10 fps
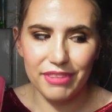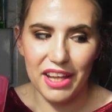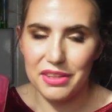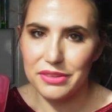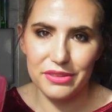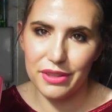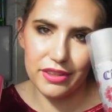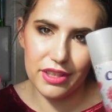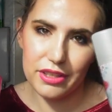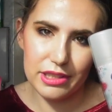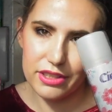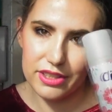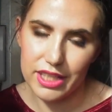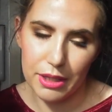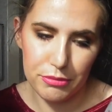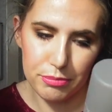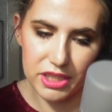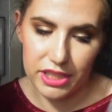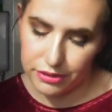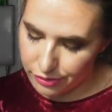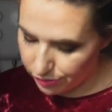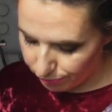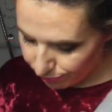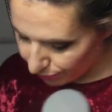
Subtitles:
and it's good. It's just same as Batiste.